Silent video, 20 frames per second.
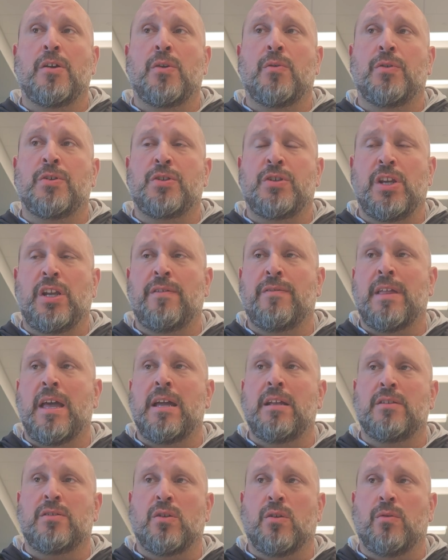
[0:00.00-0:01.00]
you achieve
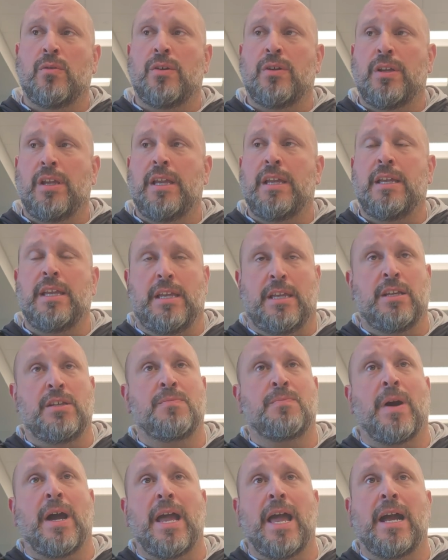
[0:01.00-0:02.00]
that, so it
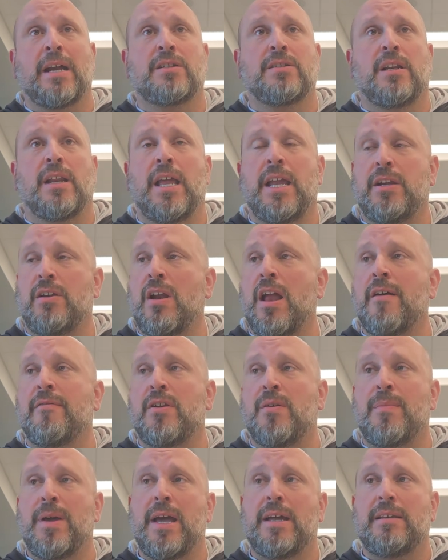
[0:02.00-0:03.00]
is by action. Hey, you're
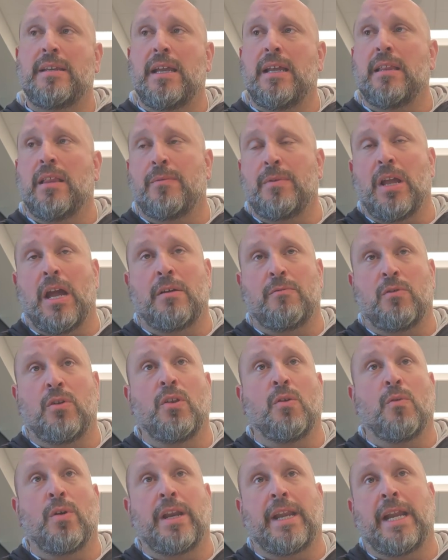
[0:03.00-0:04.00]
having a bad day. Well, I
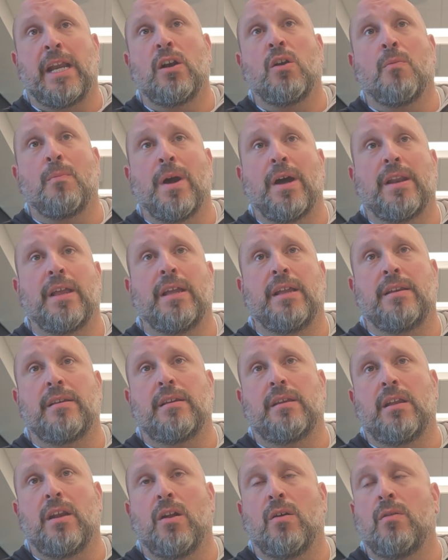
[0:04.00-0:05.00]
really want to hear about it,
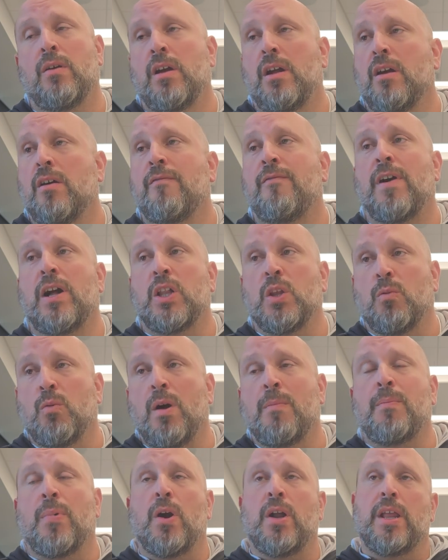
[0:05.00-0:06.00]
and, you know, follow
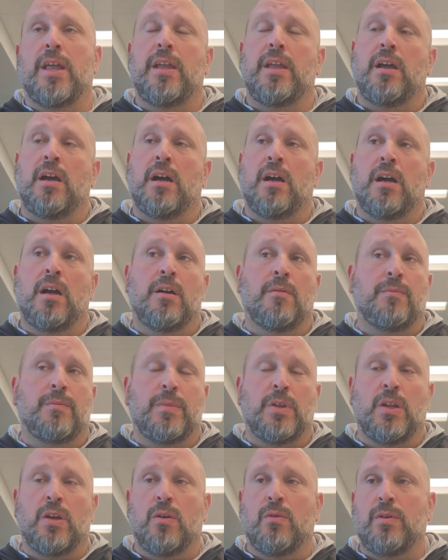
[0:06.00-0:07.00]
up on
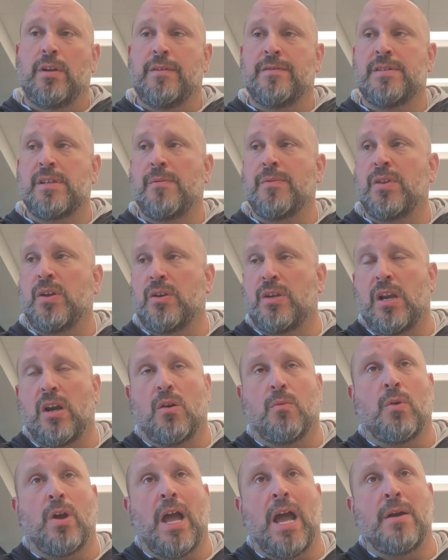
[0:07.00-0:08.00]
it. You know, if something
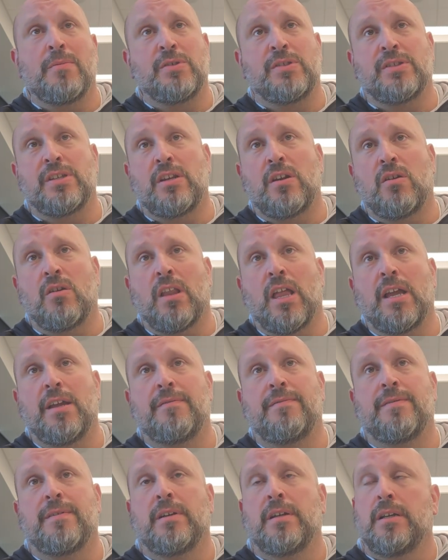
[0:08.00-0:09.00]
terrible happens in their
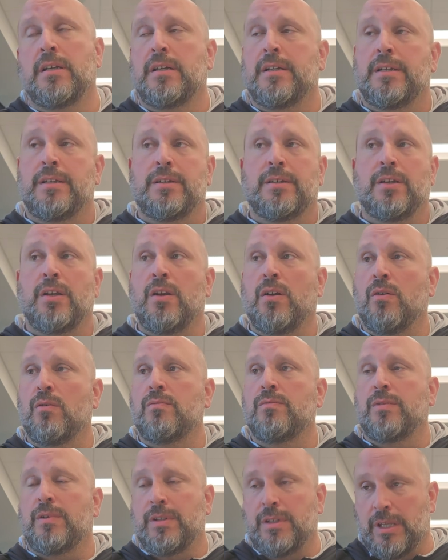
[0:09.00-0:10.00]
life, you
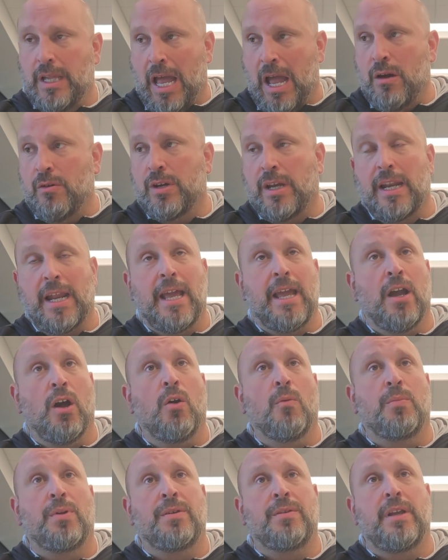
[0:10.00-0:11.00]
know, how can I
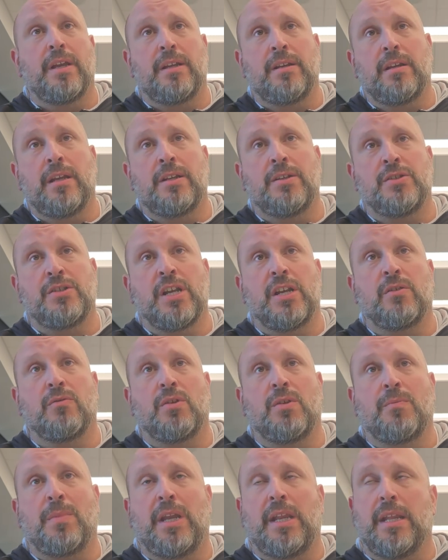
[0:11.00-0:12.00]
help and
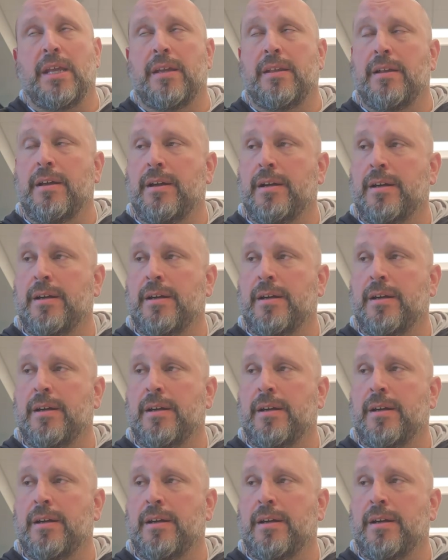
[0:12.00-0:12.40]
genuinely mean it?